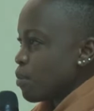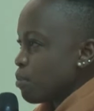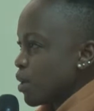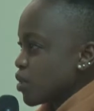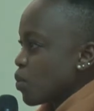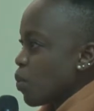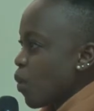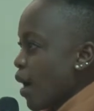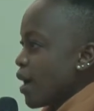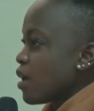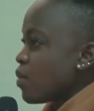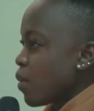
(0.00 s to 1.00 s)
but
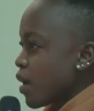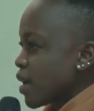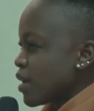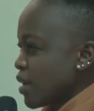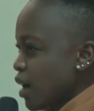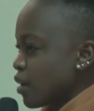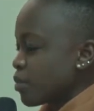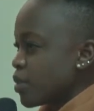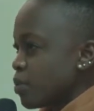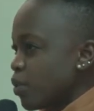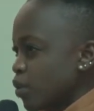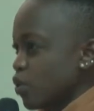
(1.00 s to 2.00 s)
why were young
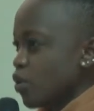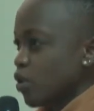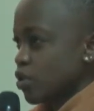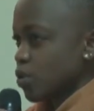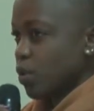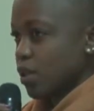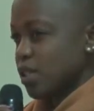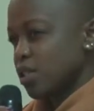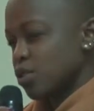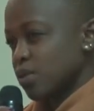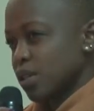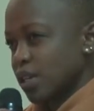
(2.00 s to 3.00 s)
people not
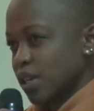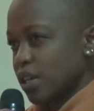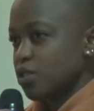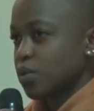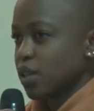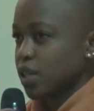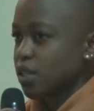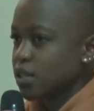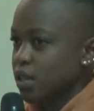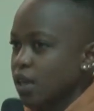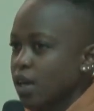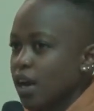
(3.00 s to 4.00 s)
wanting to engage with it
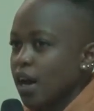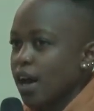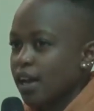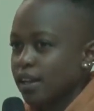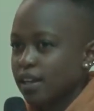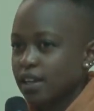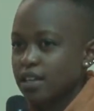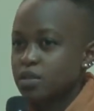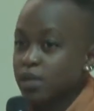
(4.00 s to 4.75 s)
unless